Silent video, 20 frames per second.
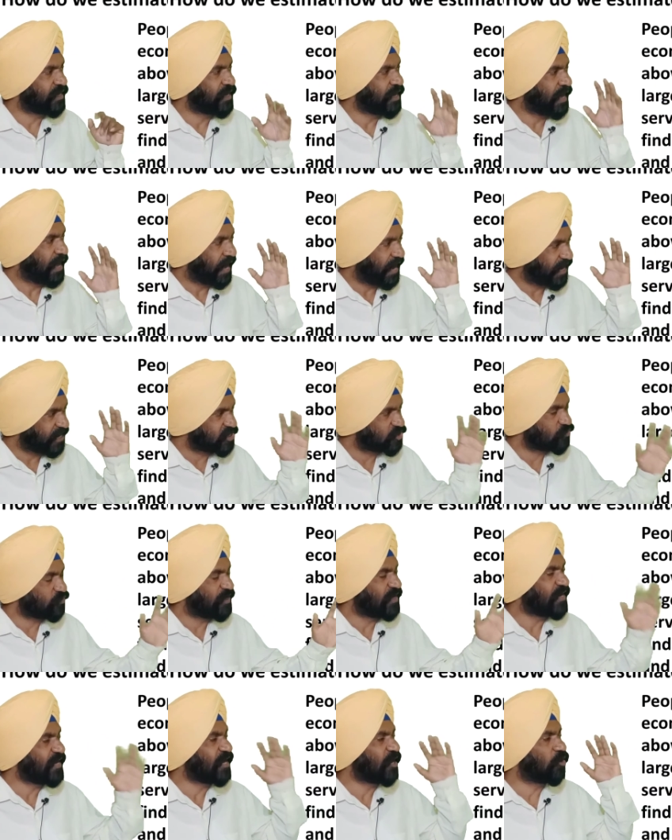
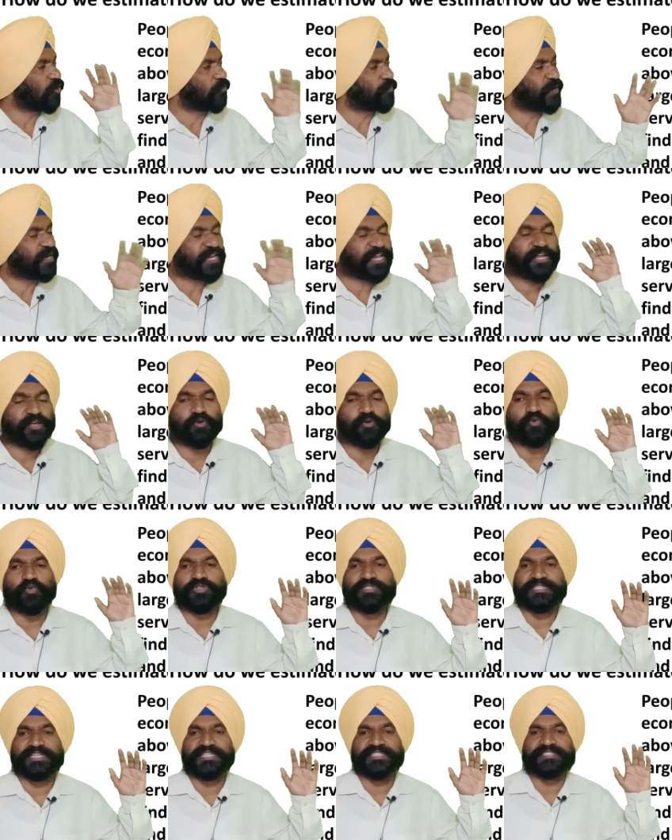actually how many goods
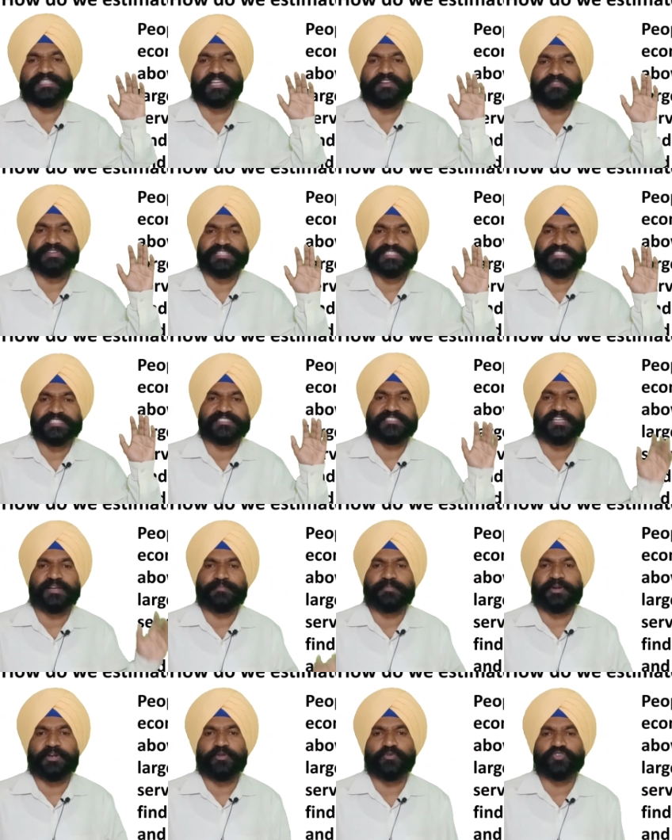and services are
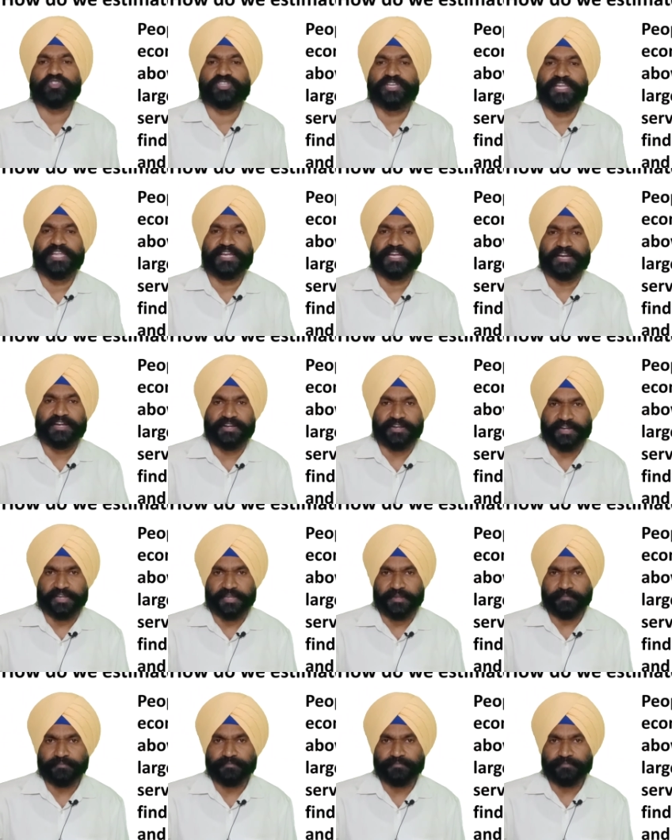produced in a country.